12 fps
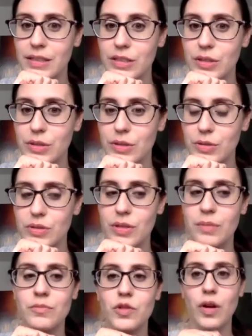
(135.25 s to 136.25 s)
do
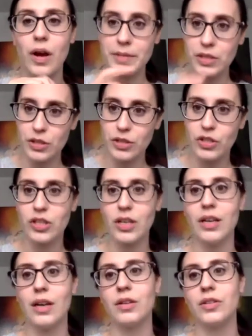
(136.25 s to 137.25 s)
some
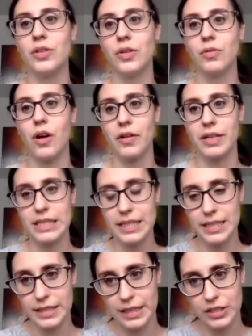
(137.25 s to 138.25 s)
dramaturgy and do
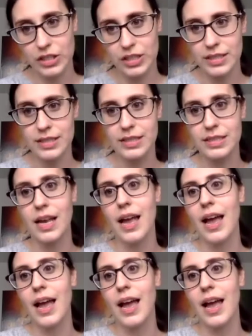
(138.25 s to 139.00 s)
R&D sessions